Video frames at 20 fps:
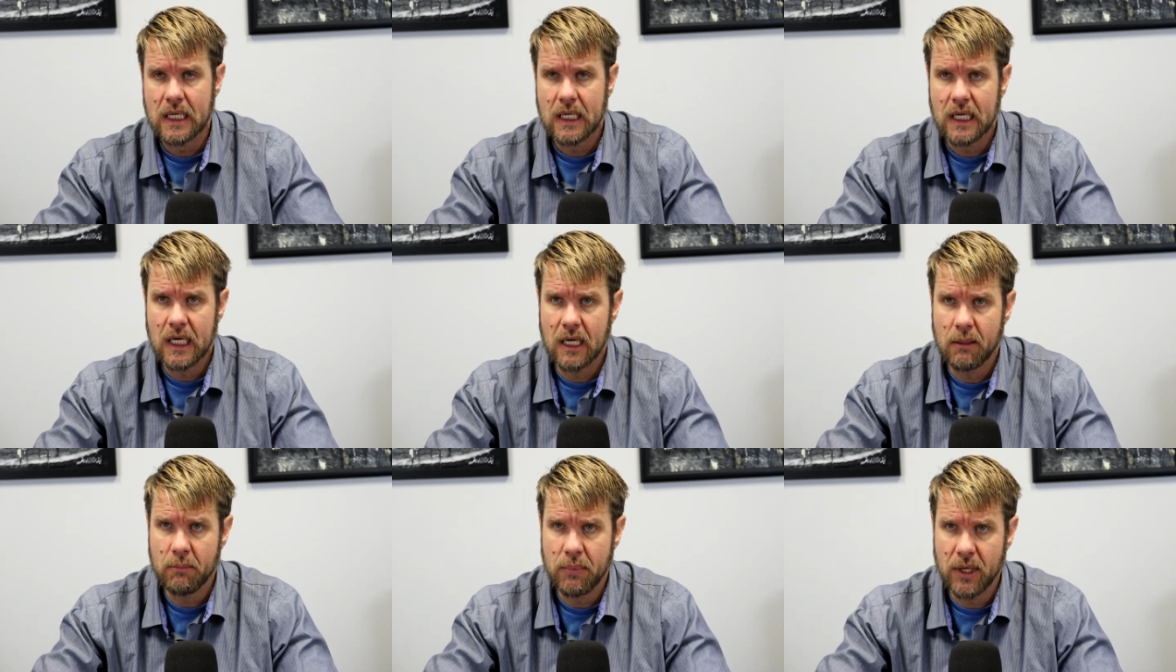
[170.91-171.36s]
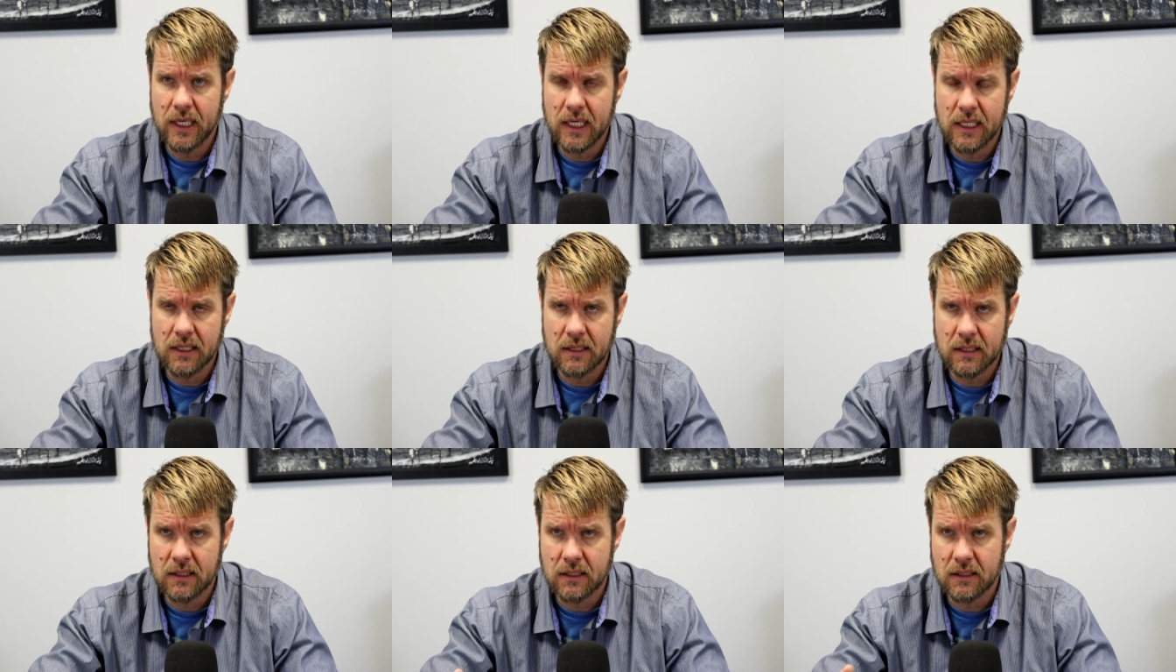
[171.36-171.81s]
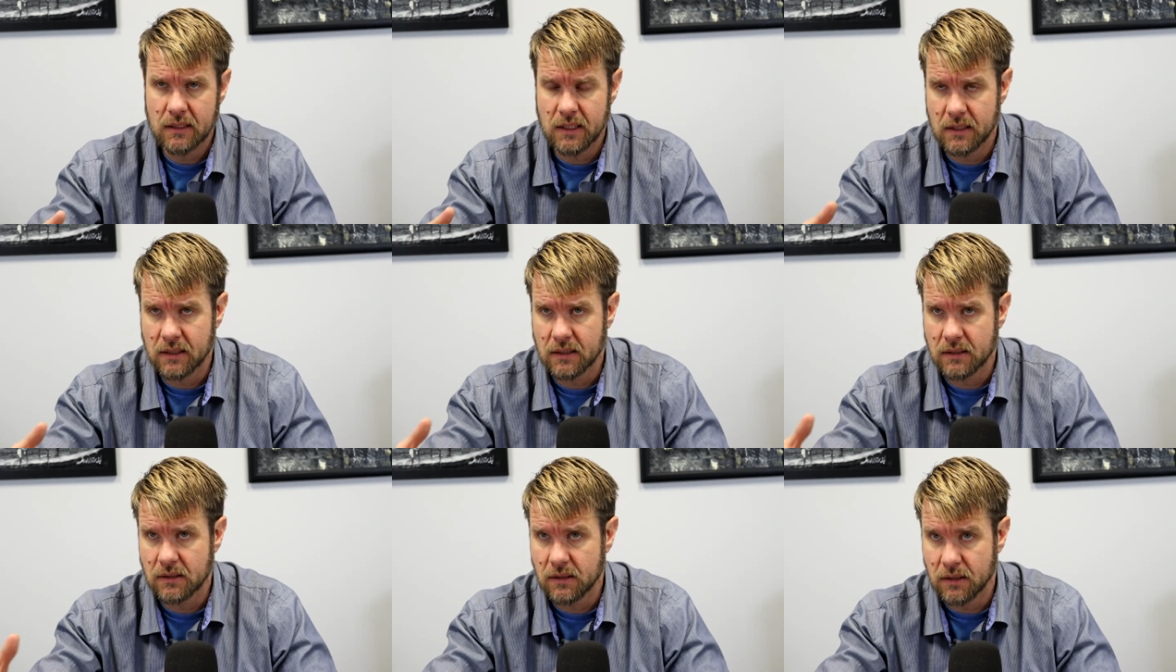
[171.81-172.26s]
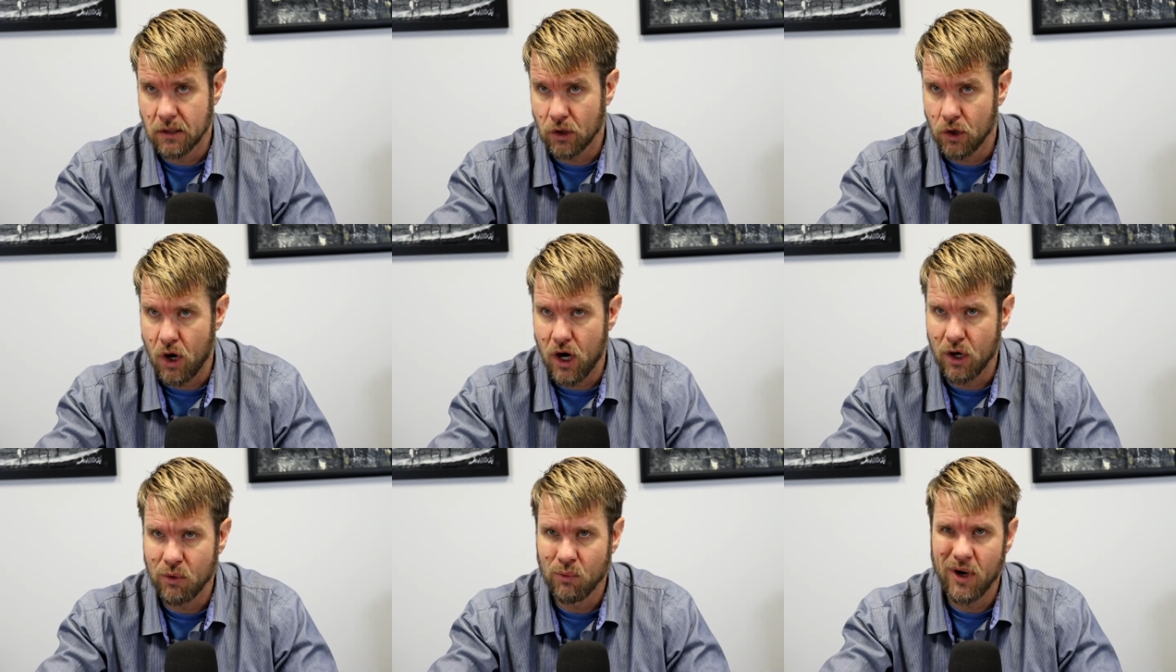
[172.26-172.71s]
But in the
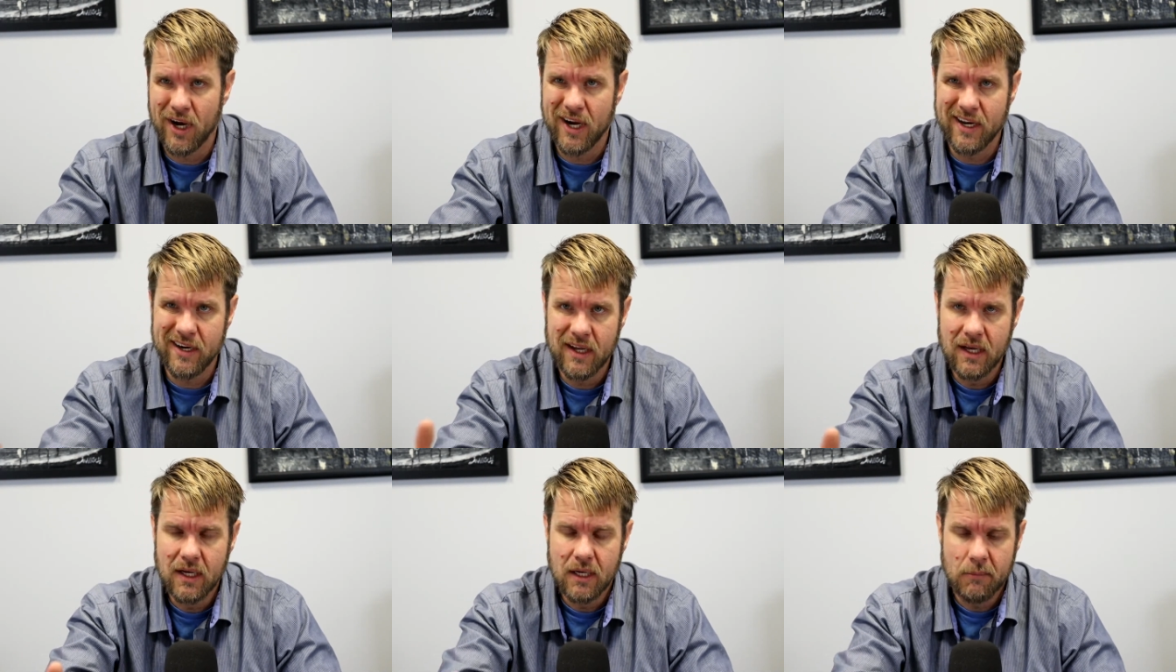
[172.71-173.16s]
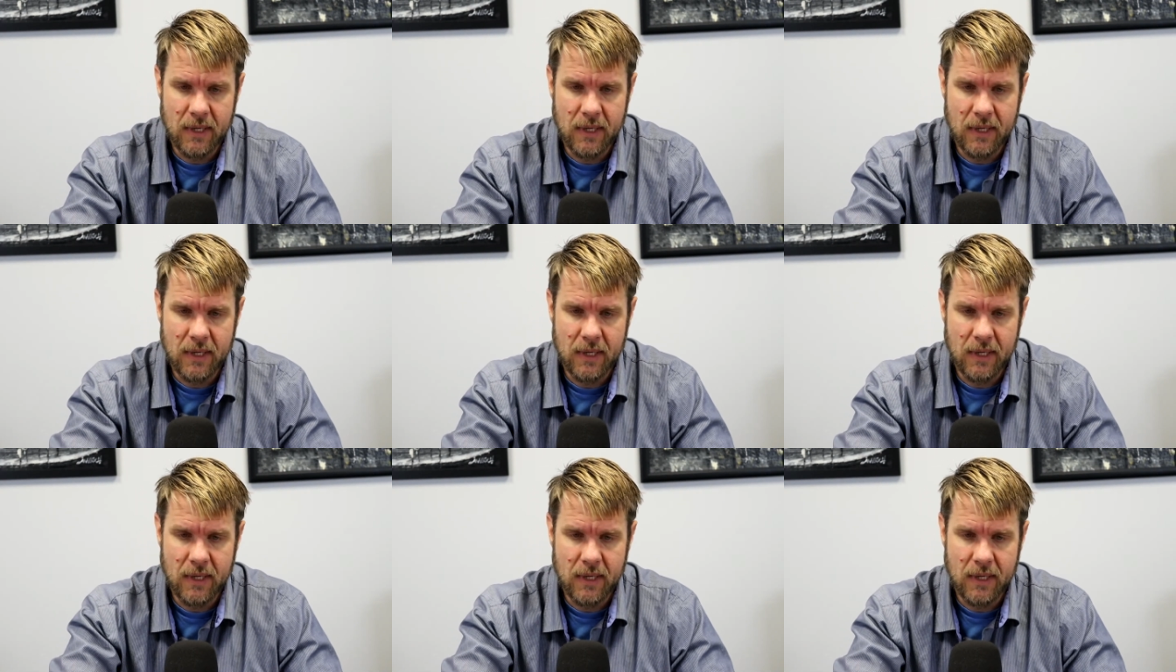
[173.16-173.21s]
long run,